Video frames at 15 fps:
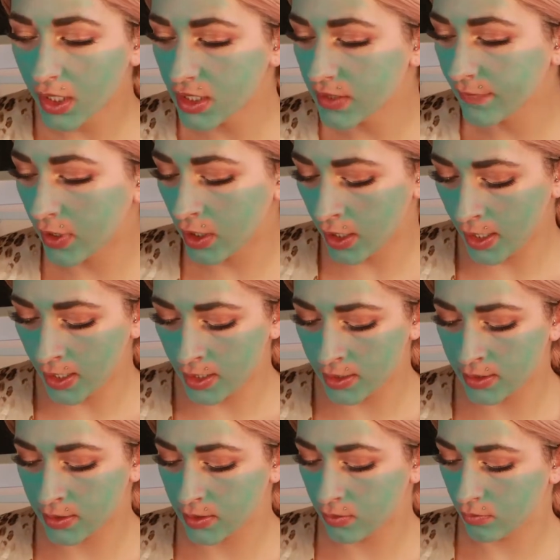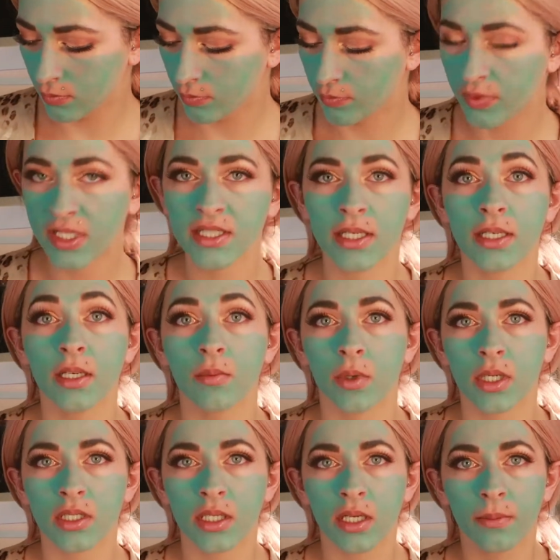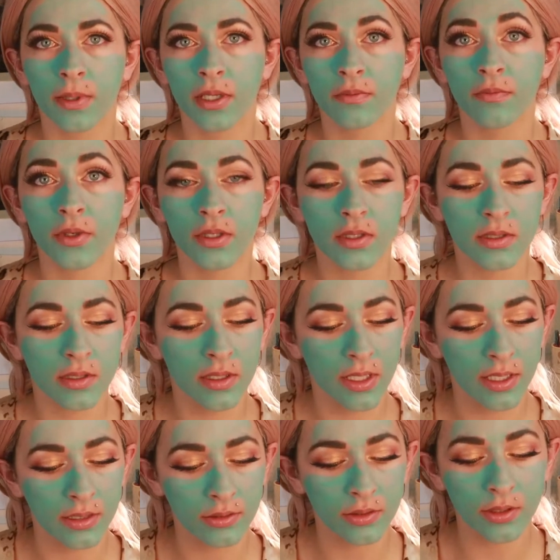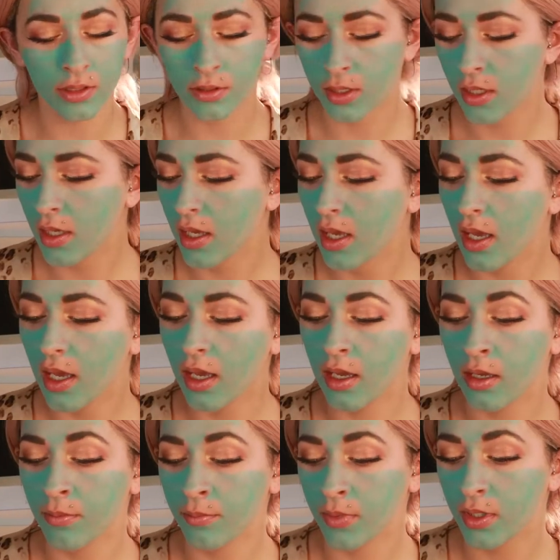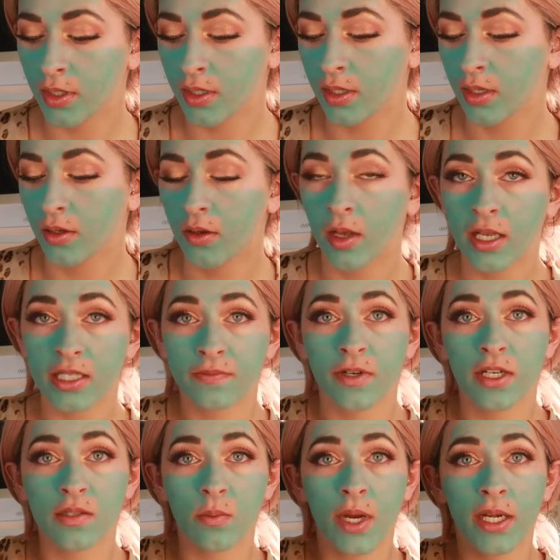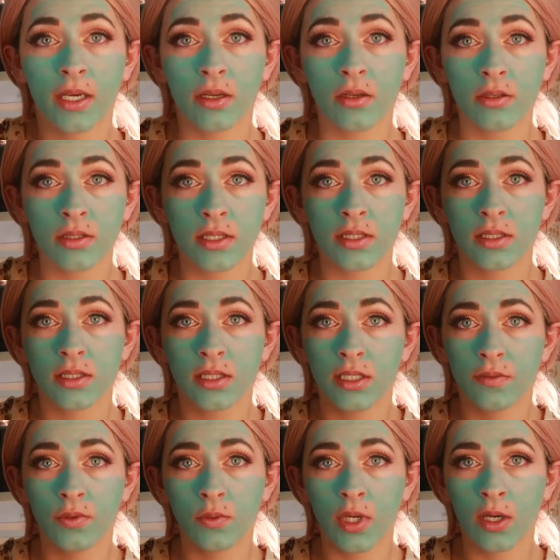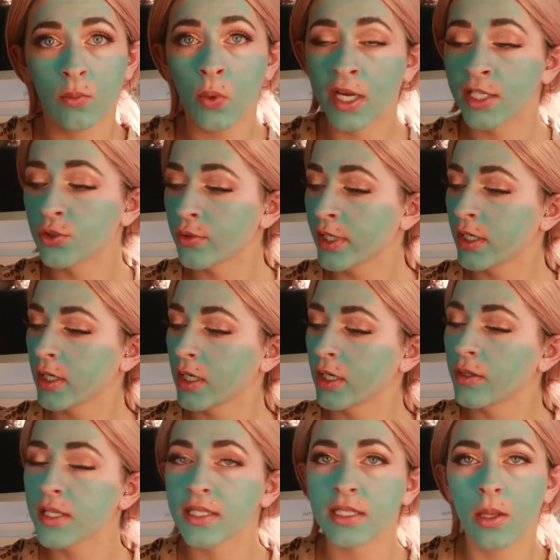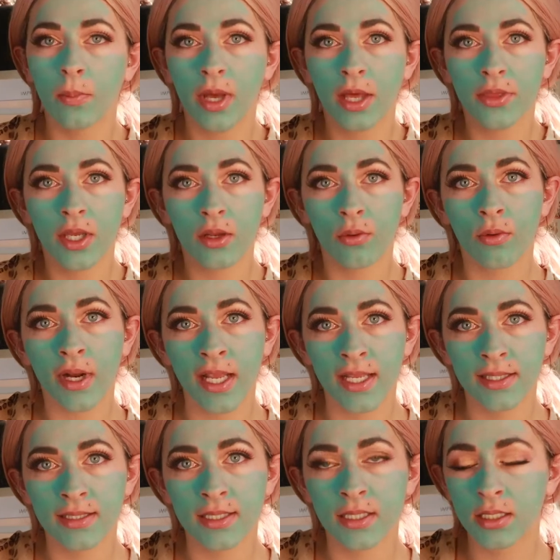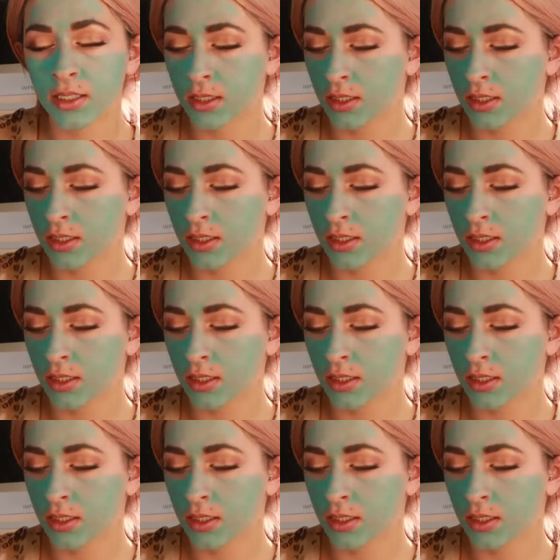as far as things I did want to talk about first, actually. Um, as far as wine goes, if you are a wine drinker, this Apothic Red,